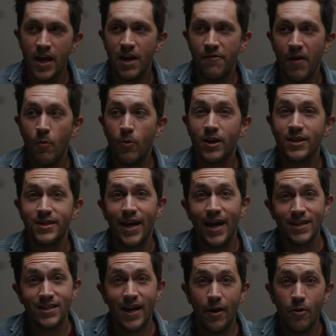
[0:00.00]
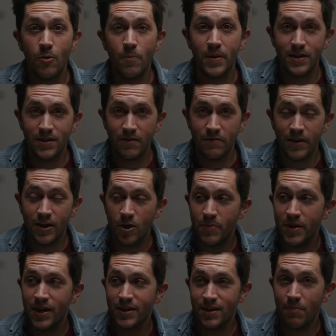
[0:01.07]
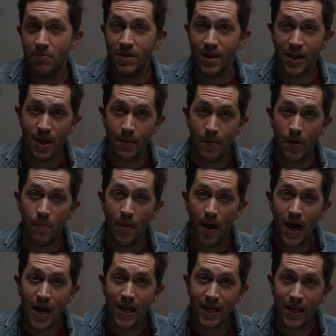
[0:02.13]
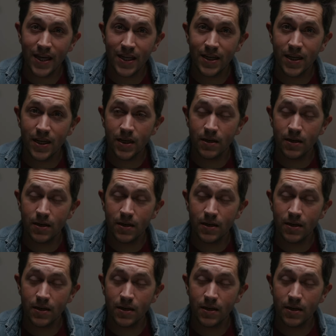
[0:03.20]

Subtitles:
If I want to test out a piece of gear because I'm thinking about buying it,